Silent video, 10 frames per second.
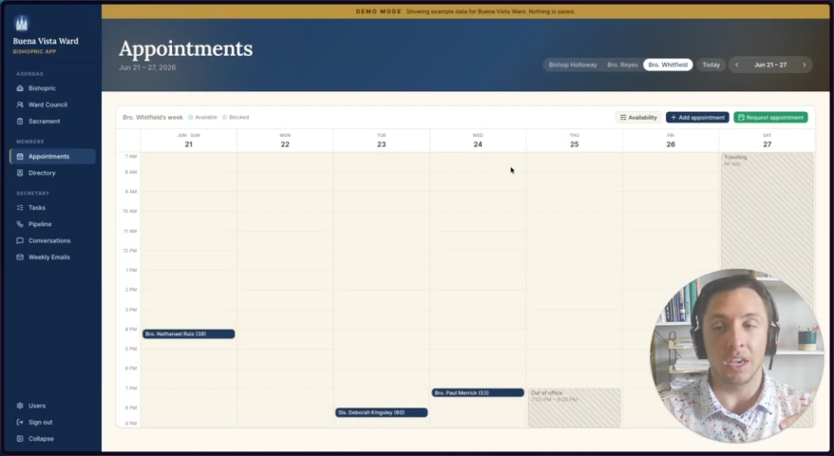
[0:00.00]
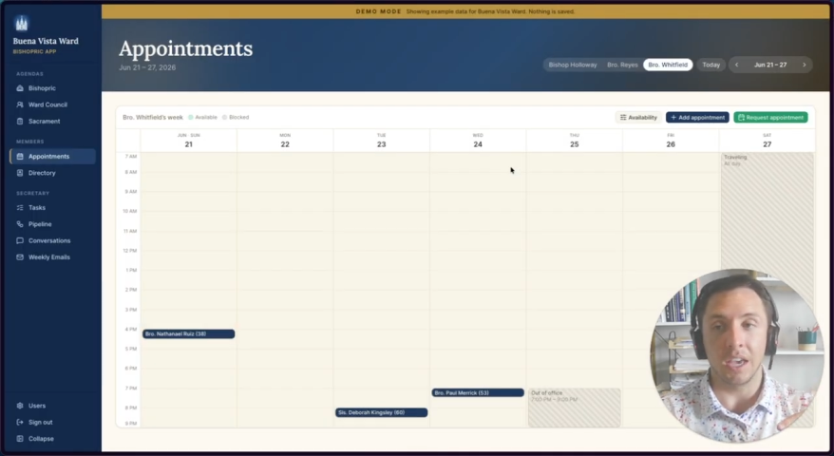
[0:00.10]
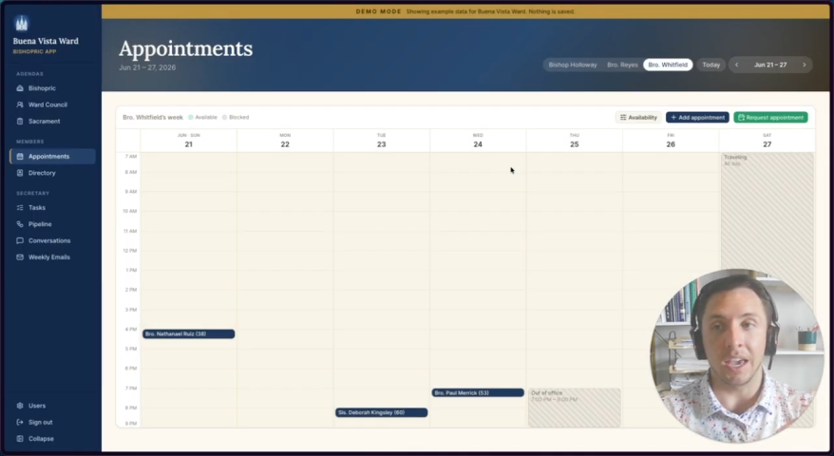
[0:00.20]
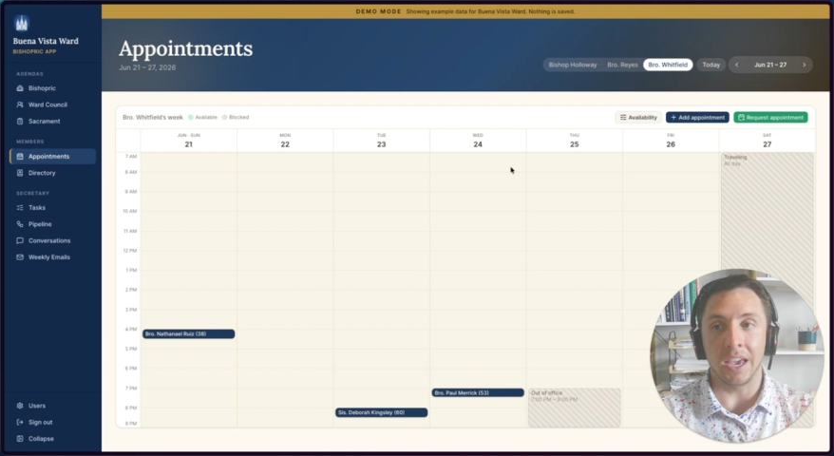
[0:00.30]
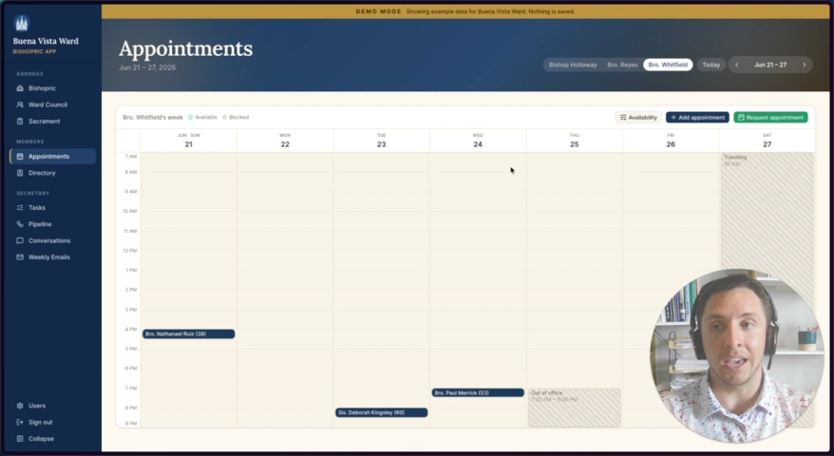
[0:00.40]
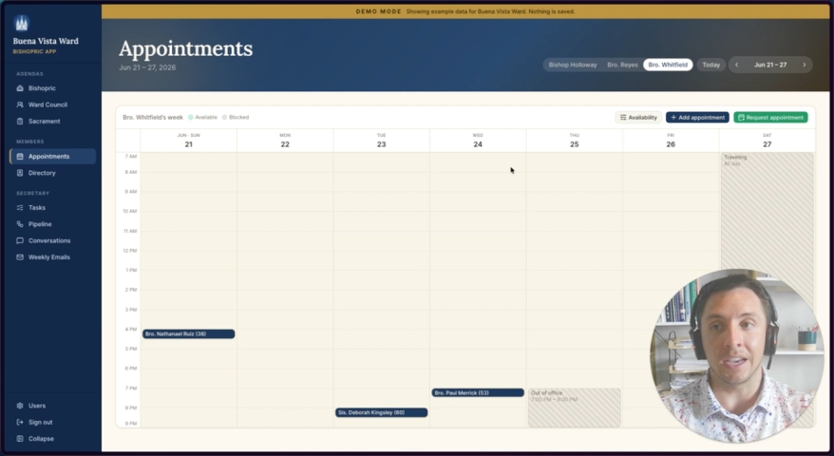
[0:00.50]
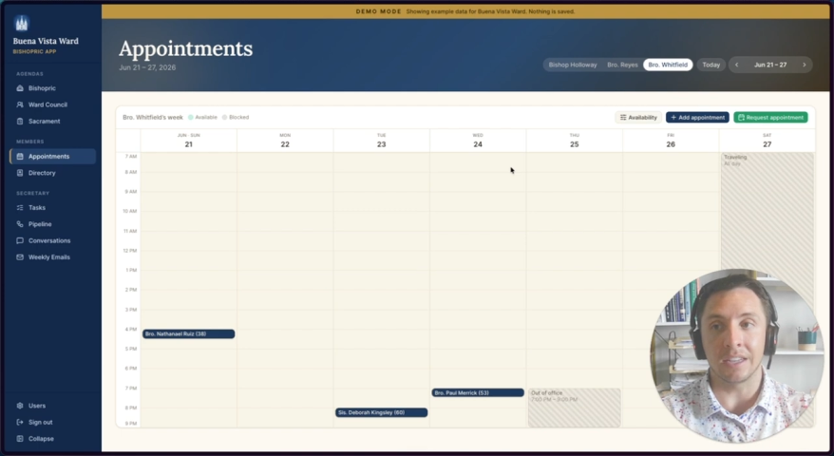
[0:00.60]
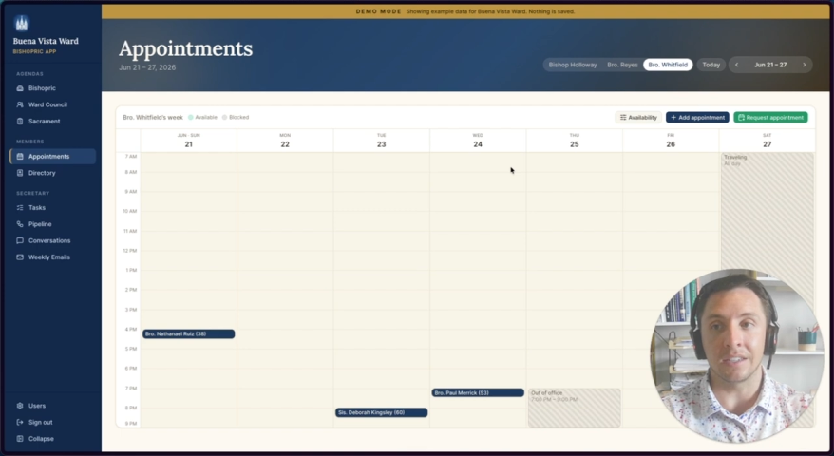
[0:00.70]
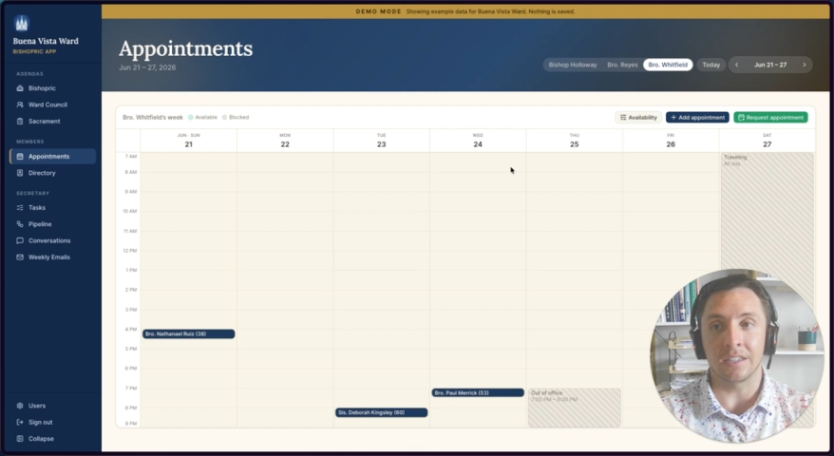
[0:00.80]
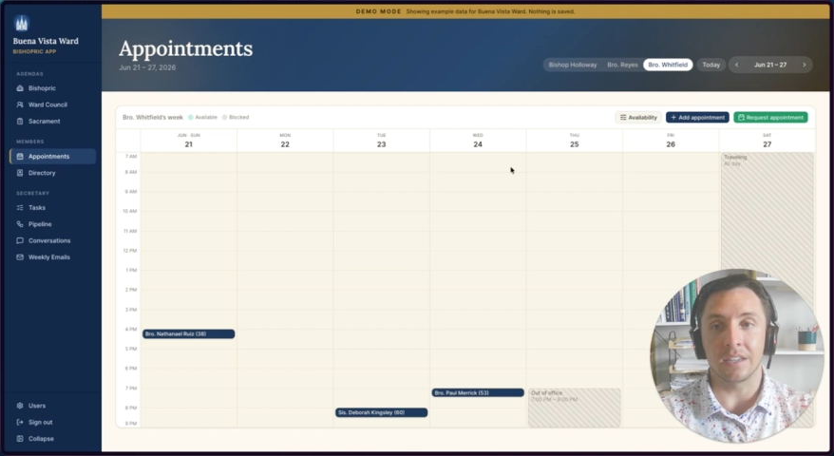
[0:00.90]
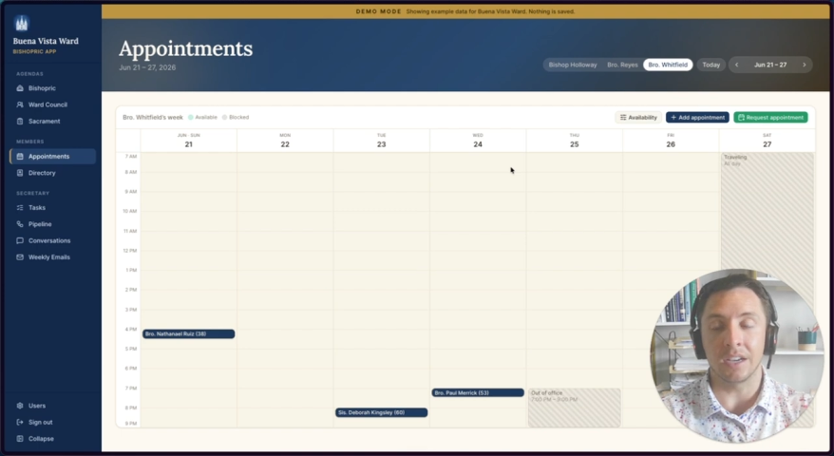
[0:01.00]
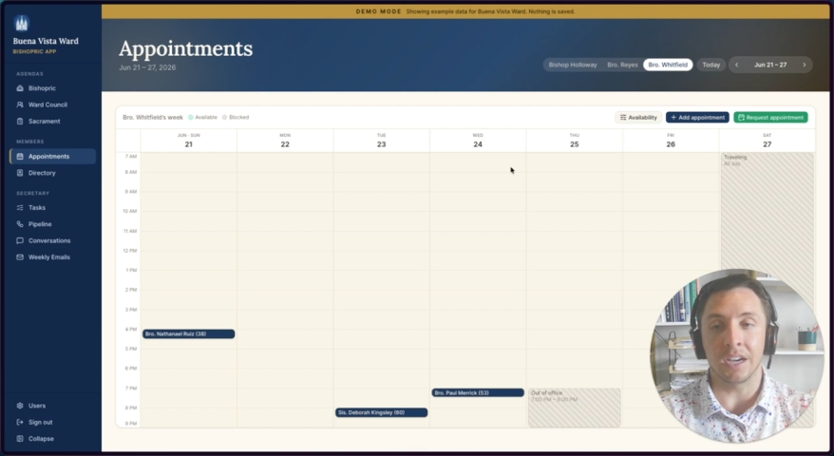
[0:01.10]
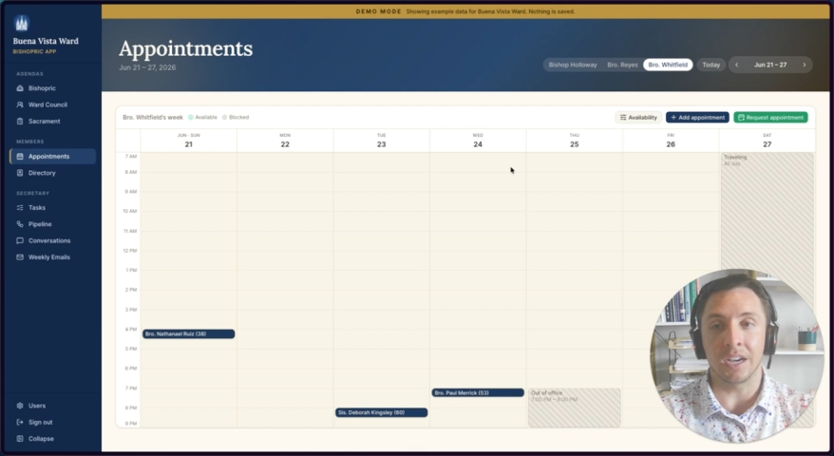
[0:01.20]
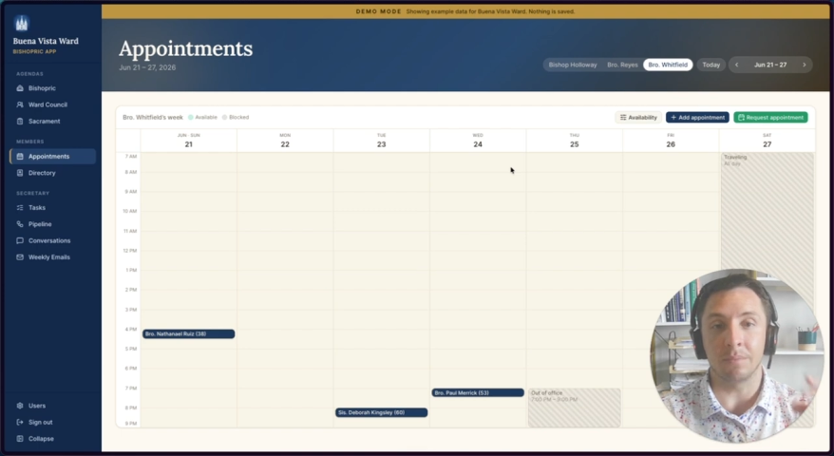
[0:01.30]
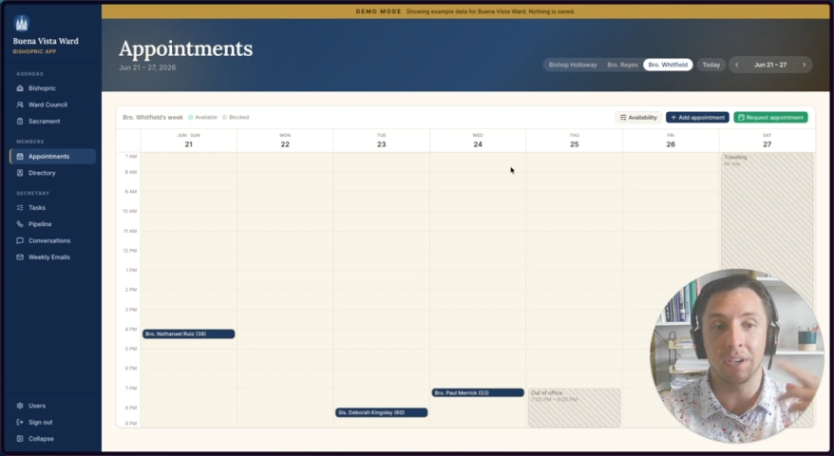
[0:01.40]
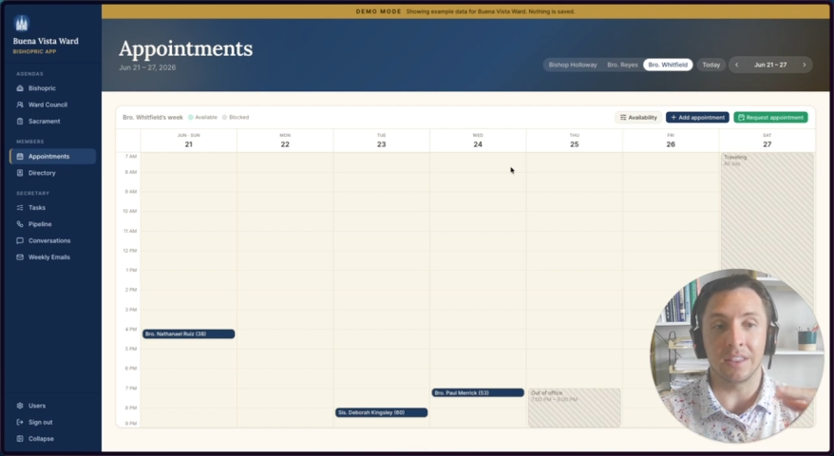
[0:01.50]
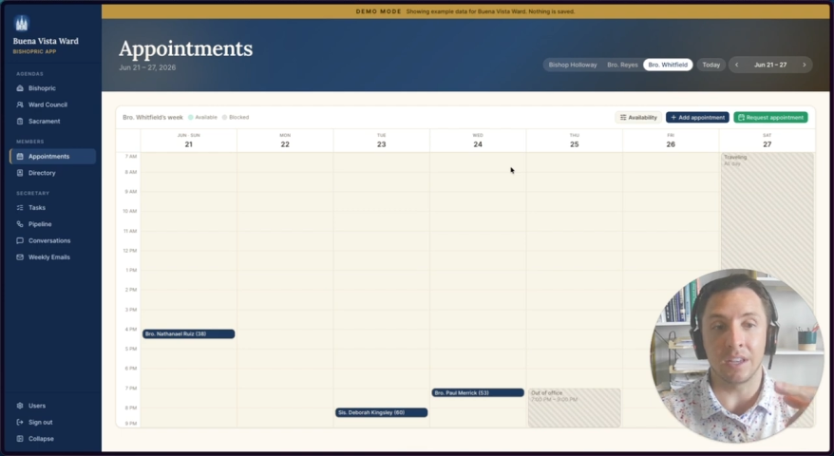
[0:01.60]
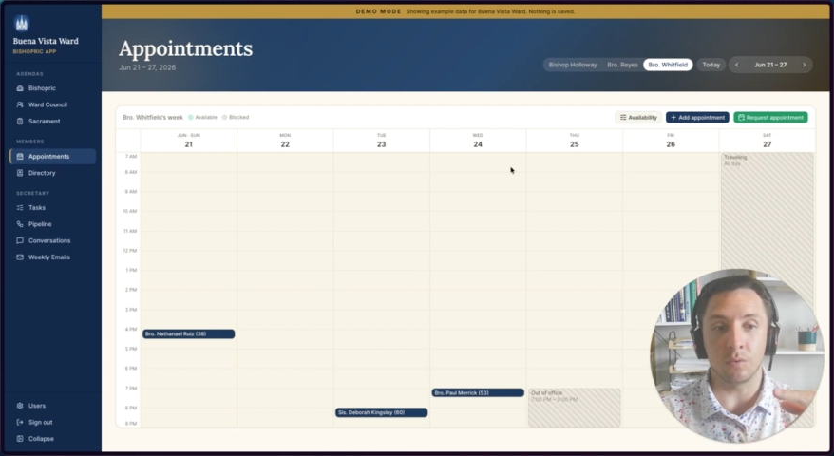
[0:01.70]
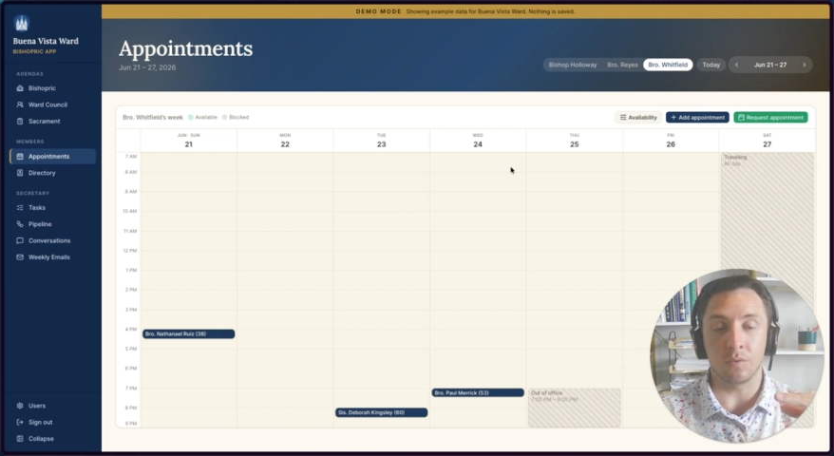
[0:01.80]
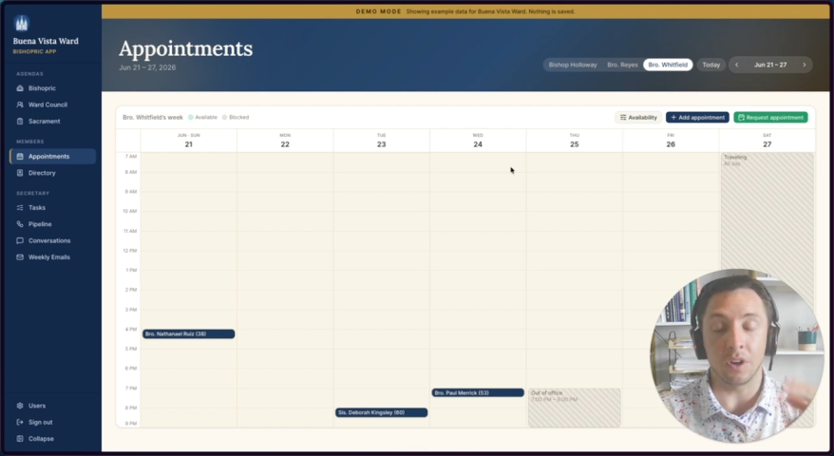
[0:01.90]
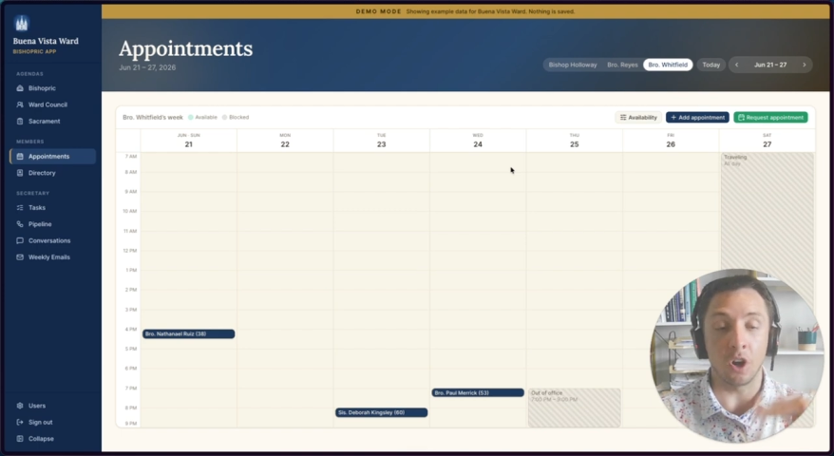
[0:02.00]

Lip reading: and then